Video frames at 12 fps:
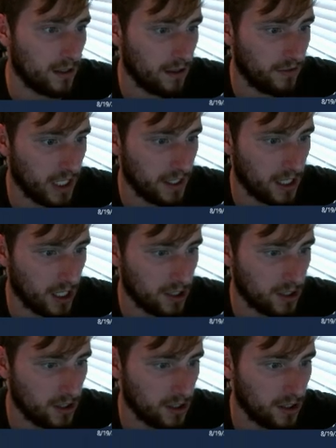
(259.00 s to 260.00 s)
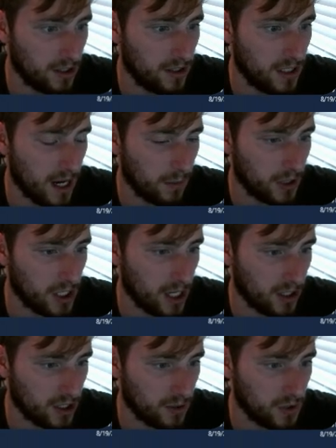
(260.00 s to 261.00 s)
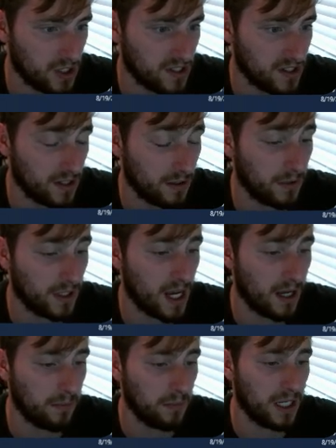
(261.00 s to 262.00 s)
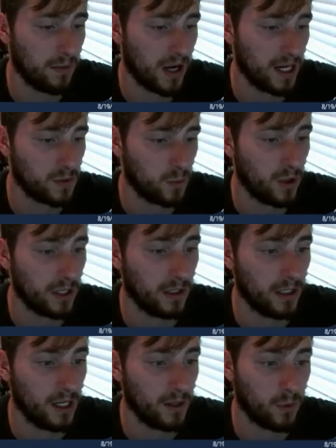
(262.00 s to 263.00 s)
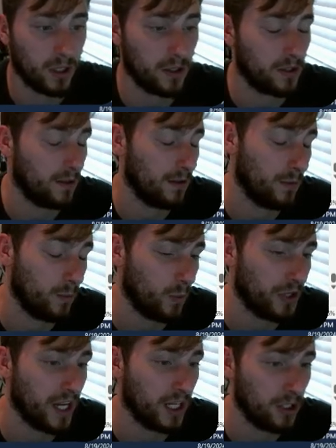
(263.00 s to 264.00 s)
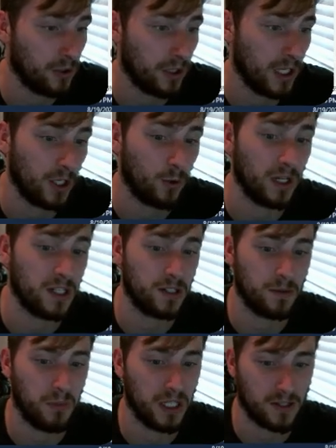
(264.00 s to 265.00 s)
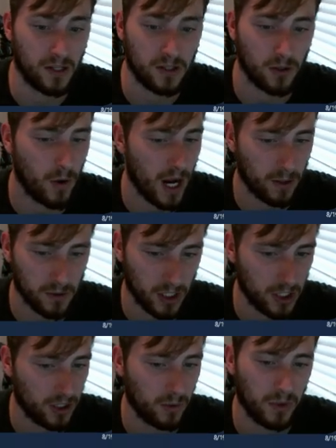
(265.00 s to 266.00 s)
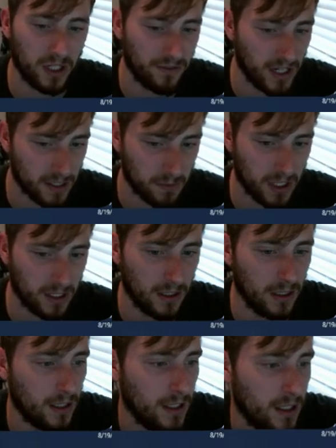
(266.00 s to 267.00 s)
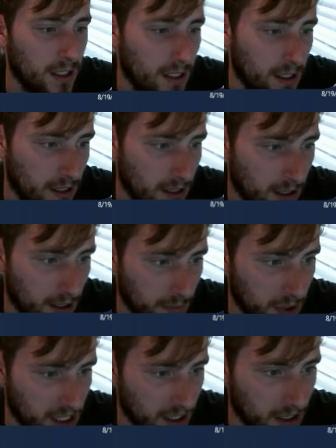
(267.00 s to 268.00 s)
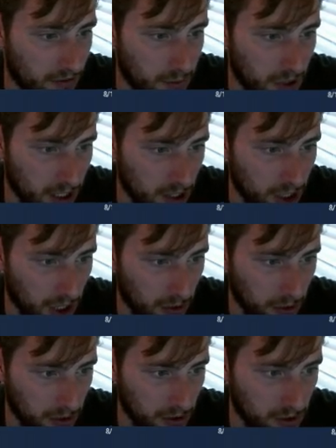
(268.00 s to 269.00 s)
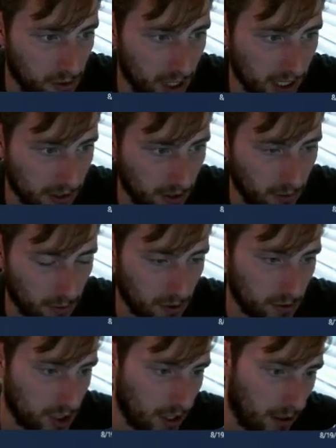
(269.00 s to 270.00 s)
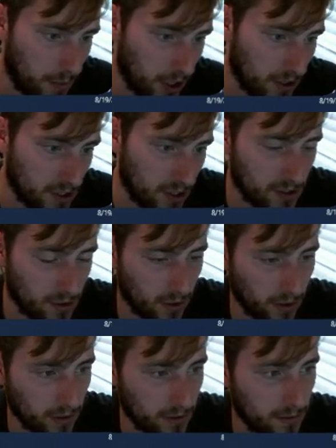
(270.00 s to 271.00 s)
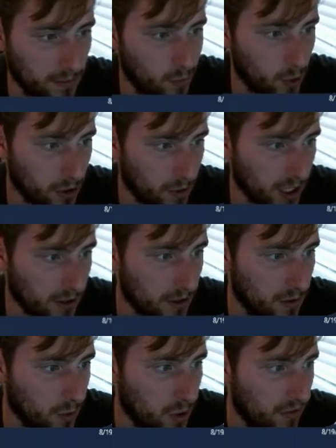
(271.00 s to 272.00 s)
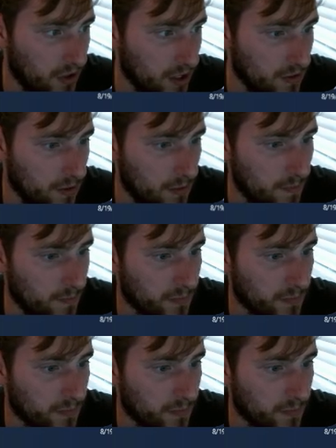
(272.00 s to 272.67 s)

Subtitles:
of allocation to debt reduction, which is going to, again, minimize what they can do to increase business through acquisition, reinvestment, and then giving money to shareholders directly through share purchases or more directly through dividends.